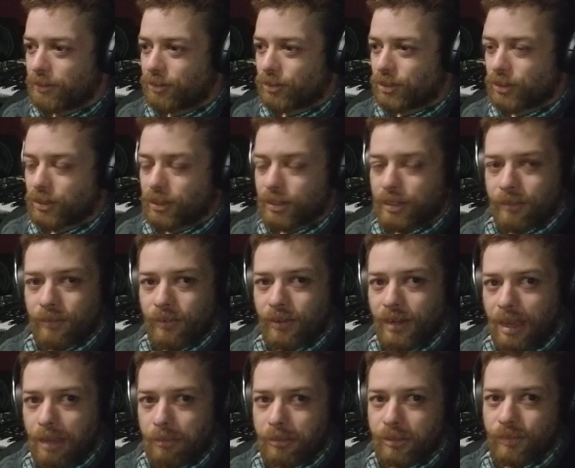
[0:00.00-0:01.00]
It's just a different
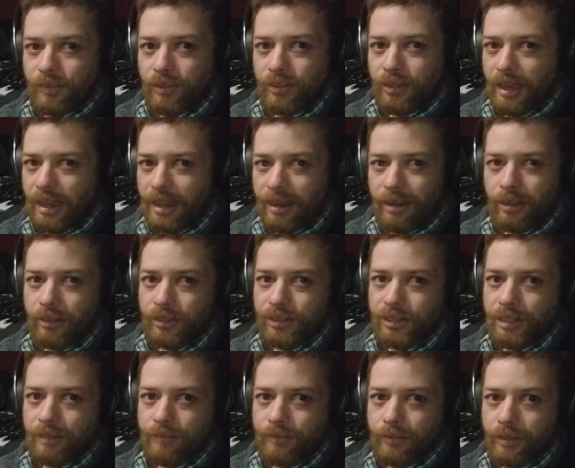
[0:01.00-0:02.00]
atmosphere. The air is
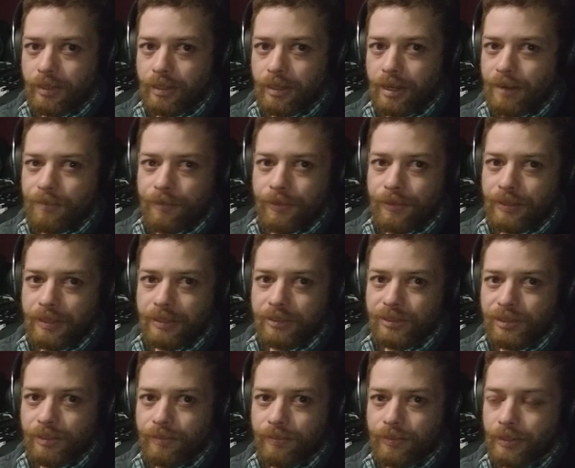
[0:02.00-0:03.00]
different. Everything's
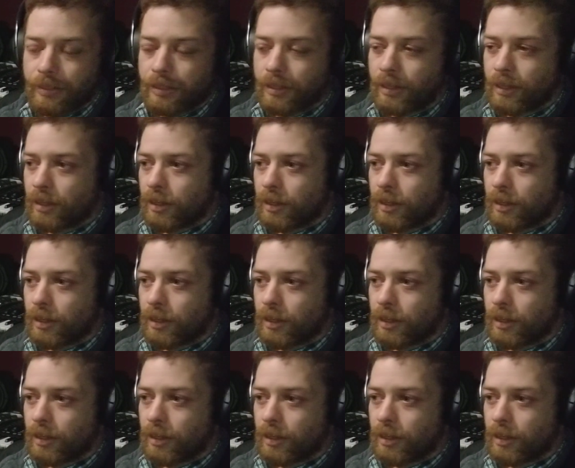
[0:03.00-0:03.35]
different.